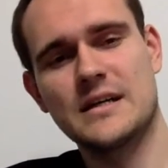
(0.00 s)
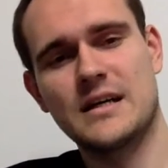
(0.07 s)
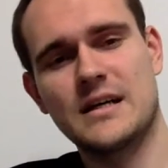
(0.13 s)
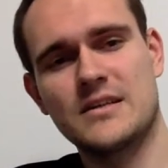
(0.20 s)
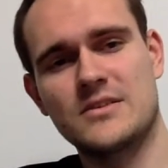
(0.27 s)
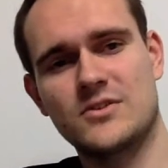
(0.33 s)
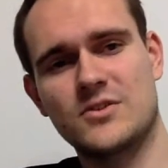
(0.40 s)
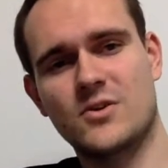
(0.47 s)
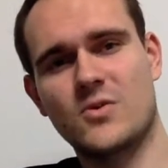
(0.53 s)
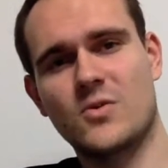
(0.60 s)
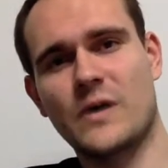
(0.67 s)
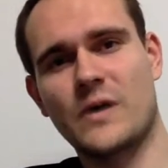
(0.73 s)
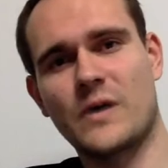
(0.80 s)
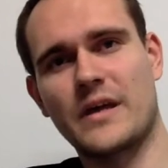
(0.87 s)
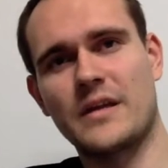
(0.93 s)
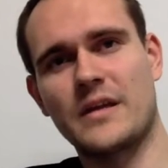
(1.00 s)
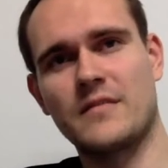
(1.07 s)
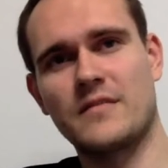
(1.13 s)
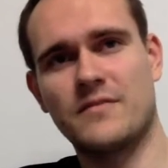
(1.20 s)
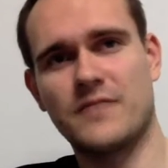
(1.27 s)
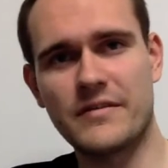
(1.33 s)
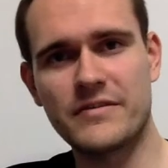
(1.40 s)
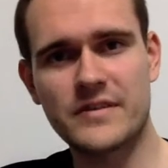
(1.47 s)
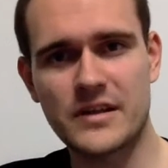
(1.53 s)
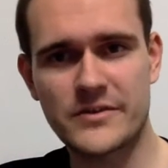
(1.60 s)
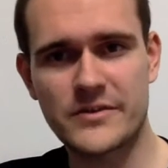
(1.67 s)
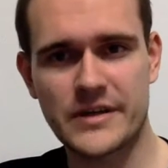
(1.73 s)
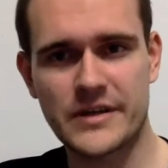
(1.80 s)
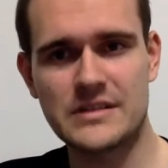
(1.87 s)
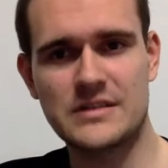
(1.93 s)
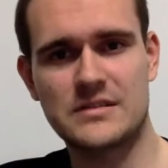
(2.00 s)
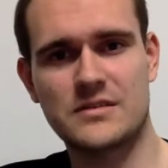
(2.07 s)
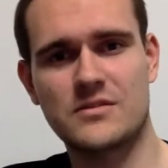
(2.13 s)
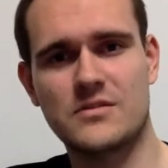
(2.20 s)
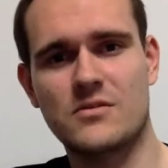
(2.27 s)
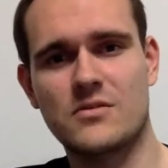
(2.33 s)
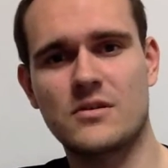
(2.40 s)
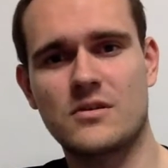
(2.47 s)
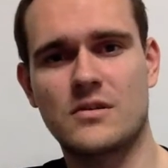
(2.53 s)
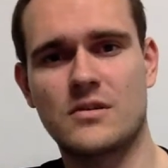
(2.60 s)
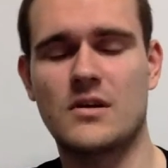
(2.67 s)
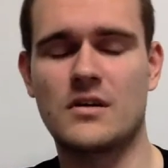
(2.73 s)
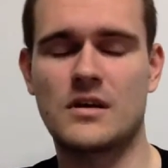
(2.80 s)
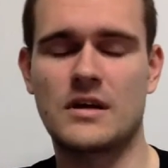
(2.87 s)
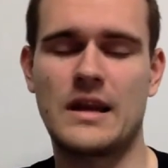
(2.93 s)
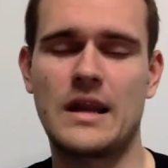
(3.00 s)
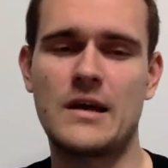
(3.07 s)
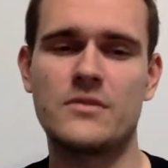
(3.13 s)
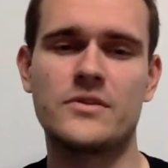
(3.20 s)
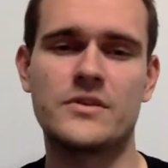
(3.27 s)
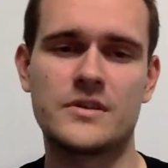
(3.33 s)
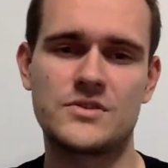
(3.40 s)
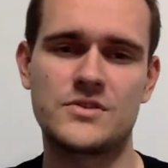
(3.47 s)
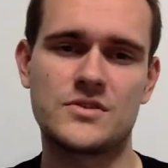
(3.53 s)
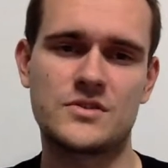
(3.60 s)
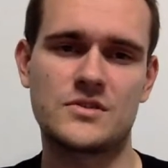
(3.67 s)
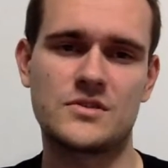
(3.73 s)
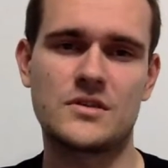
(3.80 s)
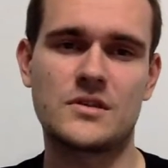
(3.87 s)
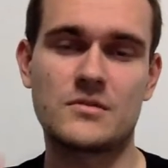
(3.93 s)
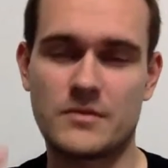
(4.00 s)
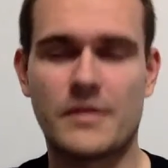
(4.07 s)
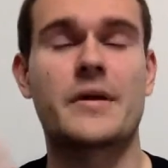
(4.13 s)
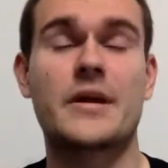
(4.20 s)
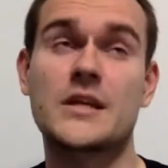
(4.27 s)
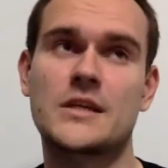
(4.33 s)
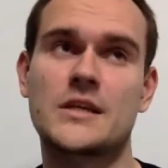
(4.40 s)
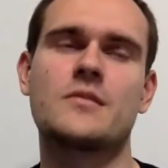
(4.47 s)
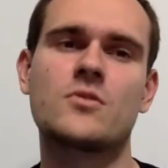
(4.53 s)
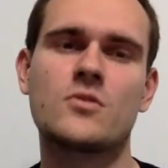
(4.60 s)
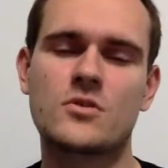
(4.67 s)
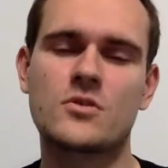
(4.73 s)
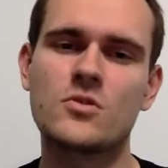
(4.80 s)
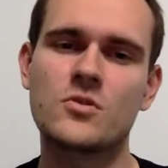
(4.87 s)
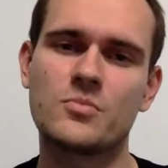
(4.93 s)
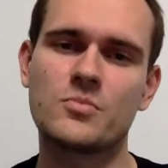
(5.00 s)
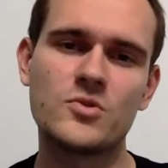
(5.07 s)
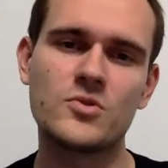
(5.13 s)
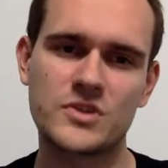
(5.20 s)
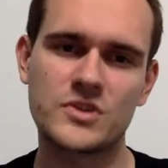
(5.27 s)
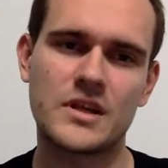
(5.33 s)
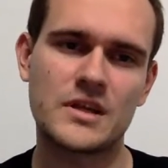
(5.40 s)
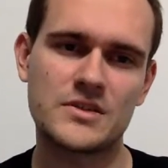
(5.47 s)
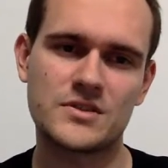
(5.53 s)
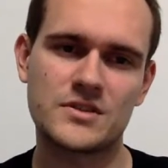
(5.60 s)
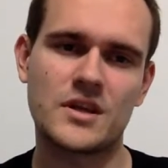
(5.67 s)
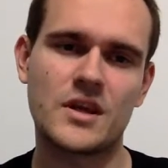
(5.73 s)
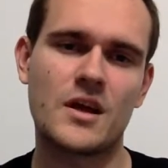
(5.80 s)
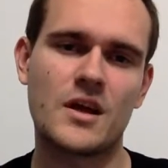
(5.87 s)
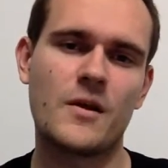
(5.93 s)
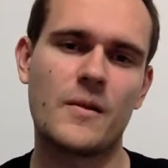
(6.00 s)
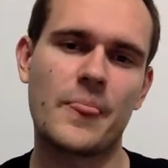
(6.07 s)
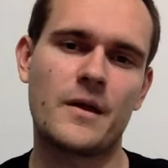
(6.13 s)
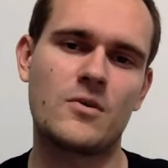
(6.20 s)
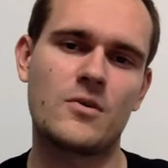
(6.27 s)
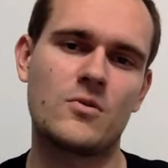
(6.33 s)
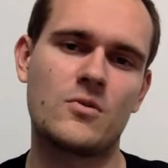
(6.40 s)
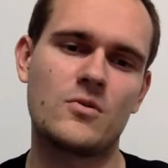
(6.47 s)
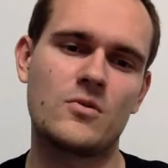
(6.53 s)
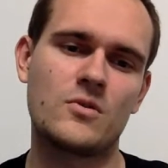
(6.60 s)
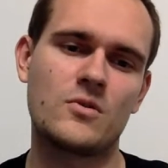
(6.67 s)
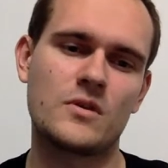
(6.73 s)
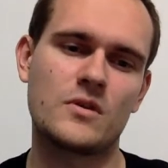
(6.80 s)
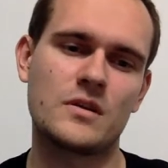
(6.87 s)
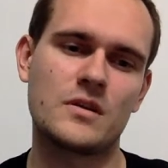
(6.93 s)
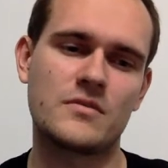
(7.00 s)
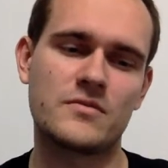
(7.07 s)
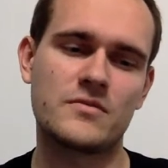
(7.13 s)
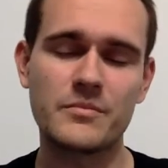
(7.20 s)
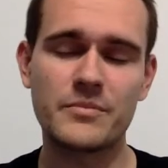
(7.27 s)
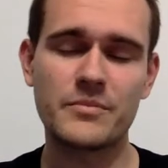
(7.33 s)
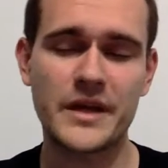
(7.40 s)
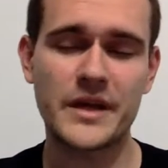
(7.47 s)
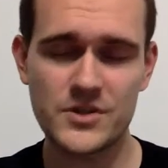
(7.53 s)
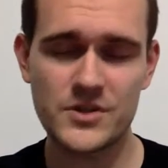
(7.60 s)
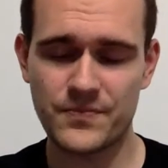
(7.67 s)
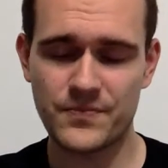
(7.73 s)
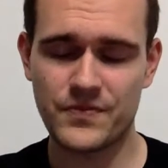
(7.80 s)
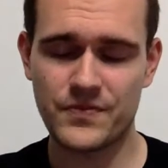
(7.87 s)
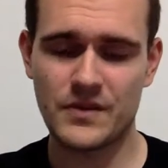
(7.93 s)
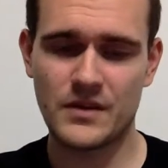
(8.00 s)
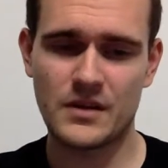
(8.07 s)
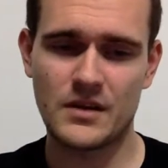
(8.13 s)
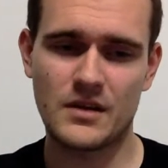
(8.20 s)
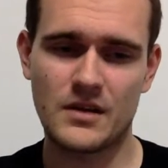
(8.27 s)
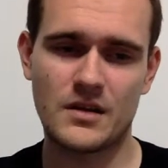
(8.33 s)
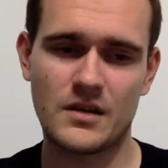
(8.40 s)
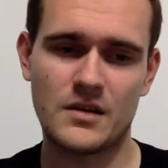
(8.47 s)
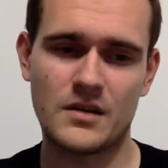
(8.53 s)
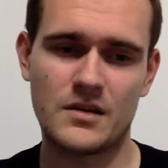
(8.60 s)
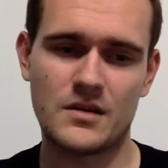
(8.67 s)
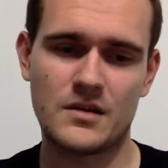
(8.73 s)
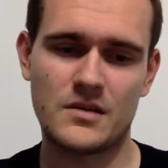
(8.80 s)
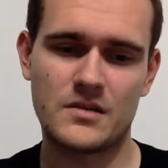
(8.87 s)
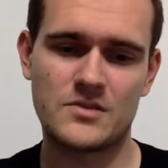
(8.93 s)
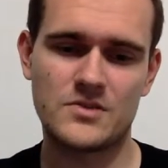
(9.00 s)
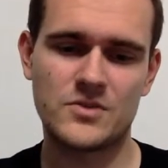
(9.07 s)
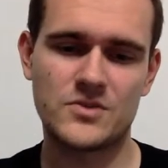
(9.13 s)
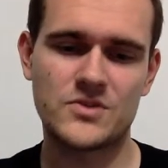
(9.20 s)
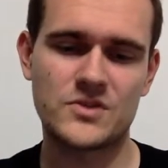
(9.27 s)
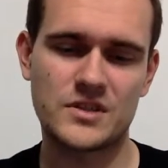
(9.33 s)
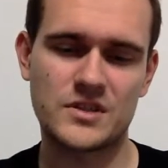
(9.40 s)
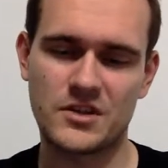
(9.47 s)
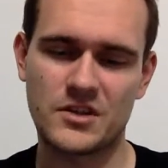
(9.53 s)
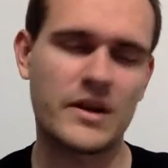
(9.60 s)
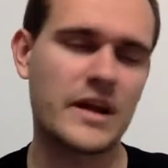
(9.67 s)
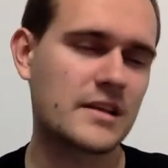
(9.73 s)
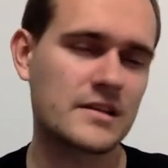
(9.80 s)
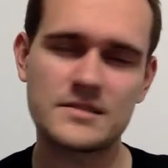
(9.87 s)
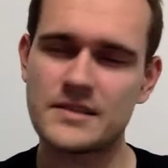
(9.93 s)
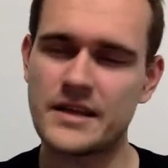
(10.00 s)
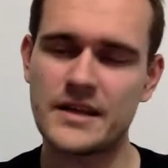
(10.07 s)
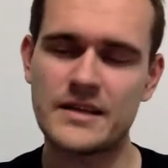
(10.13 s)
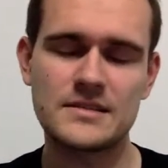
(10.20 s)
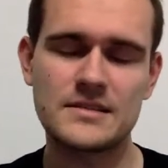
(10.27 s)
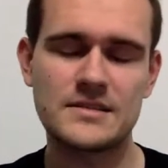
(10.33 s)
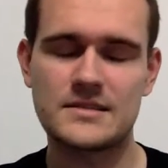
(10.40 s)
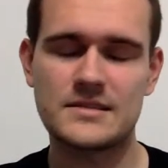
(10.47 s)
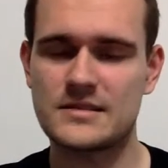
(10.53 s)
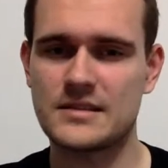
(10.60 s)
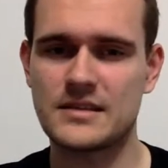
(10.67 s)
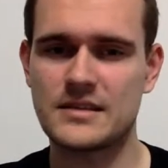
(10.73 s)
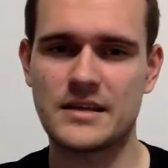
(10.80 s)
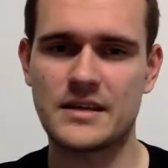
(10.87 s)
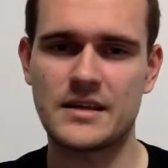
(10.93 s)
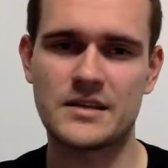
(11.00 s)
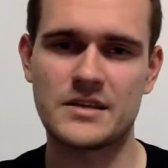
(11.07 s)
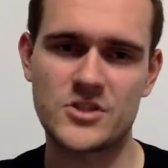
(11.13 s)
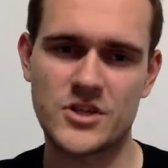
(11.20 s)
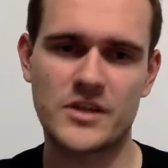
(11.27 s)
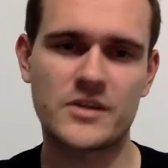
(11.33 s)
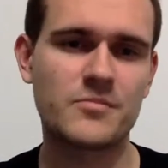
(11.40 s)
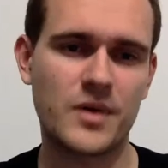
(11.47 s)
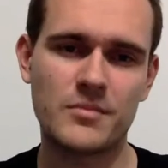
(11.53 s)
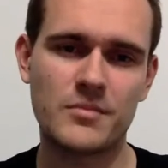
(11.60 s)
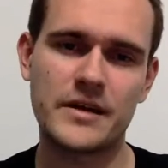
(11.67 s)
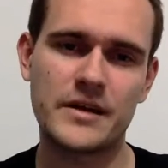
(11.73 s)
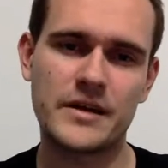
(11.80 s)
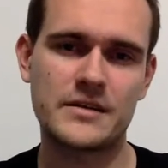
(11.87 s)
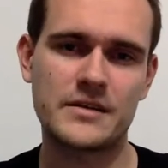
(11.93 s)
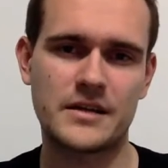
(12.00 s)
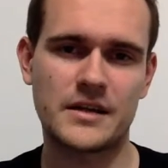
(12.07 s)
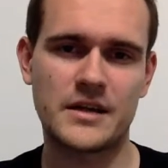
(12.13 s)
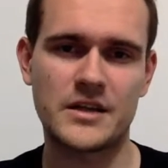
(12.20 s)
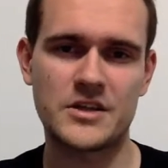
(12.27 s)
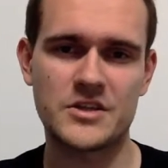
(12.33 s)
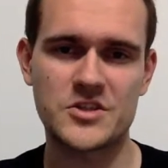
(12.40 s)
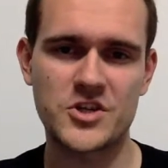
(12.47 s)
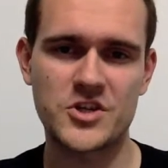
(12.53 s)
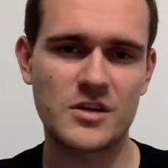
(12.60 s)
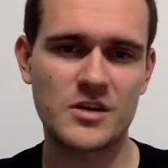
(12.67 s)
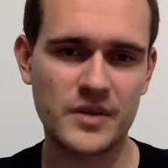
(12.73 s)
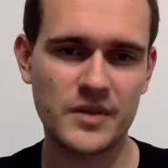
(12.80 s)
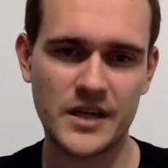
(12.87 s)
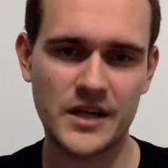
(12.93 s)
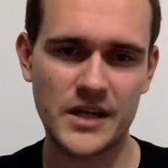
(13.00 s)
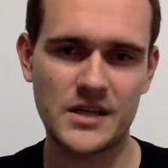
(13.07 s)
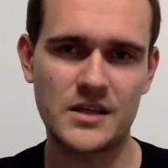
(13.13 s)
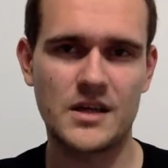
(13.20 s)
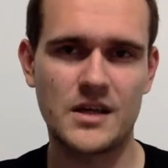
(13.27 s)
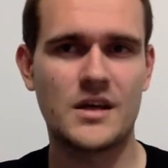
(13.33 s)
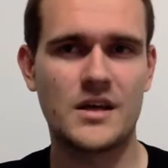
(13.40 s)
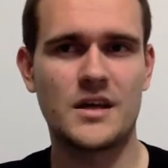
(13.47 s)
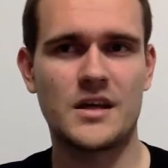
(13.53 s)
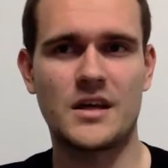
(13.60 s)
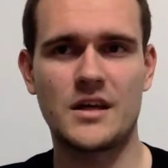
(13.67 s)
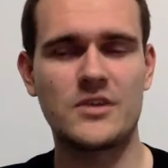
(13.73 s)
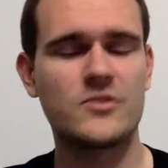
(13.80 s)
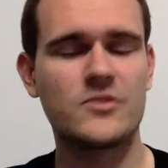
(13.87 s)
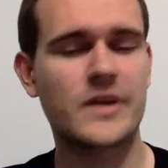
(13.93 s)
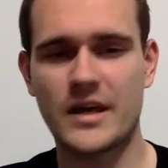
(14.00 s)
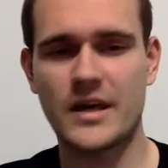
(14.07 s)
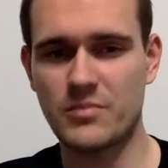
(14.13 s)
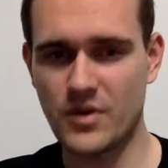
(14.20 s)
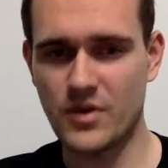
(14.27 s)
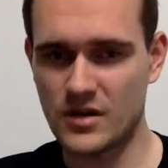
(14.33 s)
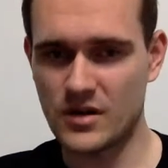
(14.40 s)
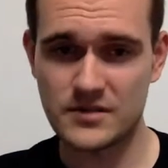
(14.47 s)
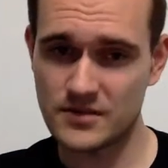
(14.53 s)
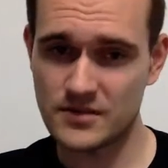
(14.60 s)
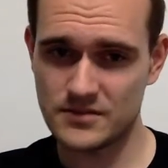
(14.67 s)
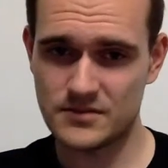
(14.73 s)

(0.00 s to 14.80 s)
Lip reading: So in 5 countries, Google allowed us, actually Google posted us on the front page. So it's in the United States, in Czech Republic, in Germany, in UK, and Poland.